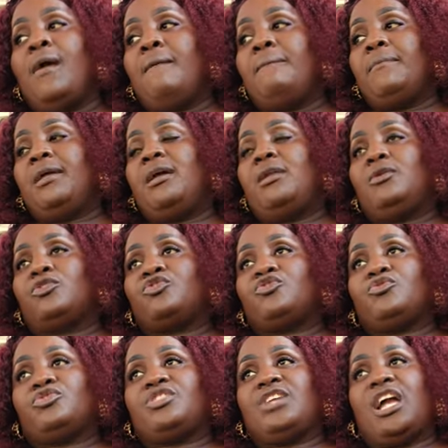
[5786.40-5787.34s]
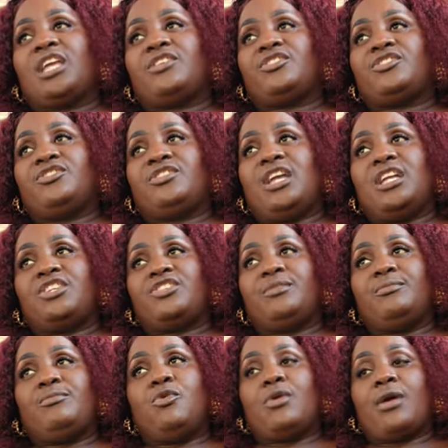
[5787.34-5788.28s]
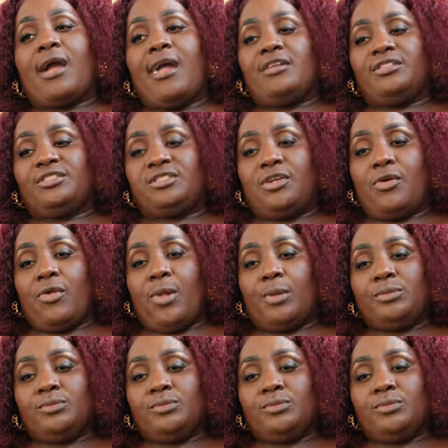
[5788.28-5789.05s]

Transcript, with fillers: may I look through Josh, book and stuff